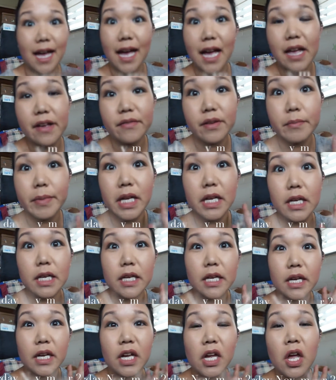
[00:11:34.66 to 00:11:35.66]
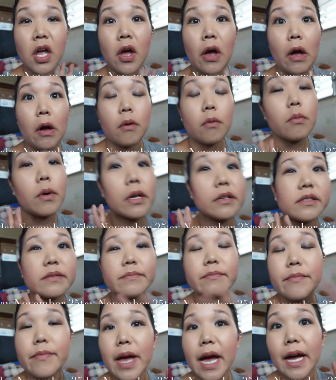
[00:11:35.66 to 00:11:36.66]
hi everybody.
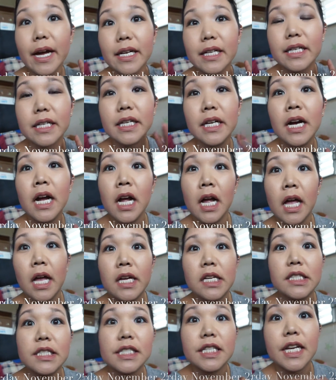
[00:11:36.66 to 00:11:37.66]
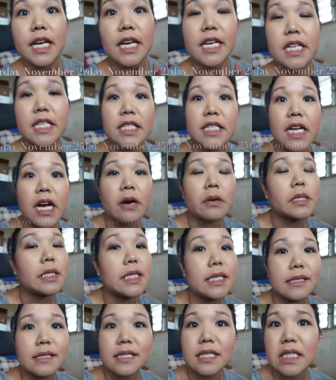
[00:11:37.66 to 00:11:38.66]
Welcome back. Today is now
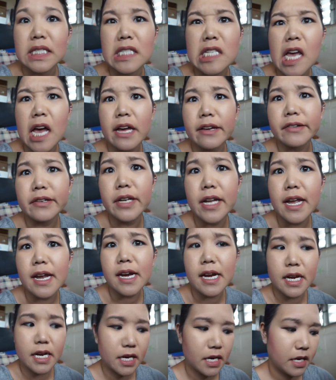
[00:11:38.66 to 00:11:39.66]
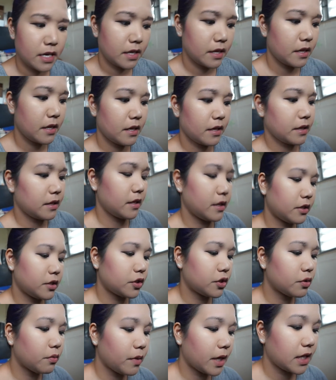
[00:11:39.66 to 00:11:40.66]
Saturday, the
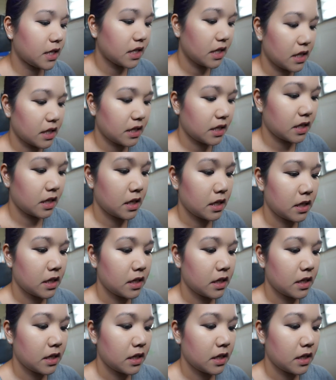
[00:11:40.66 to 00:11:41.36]
25th